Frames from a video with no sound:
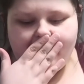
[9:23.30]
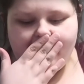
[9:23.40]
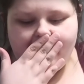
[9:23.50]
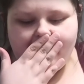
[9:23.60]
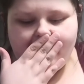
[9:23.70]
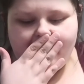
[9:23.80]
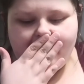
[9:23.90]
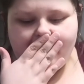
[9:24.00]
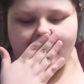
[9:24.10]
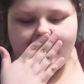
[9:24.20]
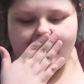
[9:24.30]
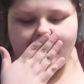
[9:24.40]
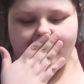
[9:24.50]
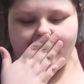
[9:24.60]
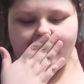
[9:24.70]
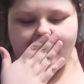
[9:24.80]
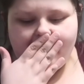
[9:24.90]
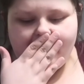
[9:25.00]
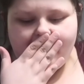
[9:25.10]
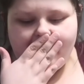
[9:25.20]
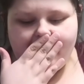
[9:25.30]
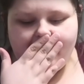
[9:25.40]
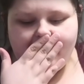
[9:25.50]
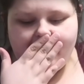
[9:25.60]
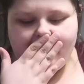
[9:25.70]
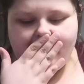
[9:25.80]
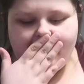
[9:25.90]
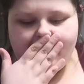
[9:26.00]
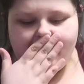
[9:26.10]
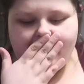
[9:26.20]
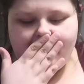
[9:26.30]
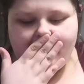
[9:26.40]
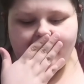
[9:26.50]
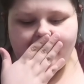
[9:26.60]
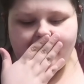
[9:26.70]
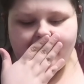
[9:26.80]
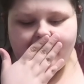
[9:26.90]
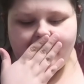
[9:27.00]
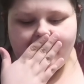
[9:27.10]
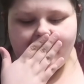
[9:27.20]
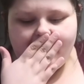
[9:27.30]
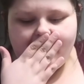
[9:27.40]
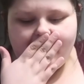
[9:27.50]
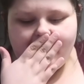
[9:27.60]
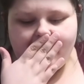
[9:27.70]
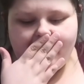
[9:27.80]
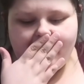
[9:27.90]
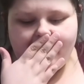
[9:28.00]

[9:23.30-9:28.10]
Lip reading: (not speaking)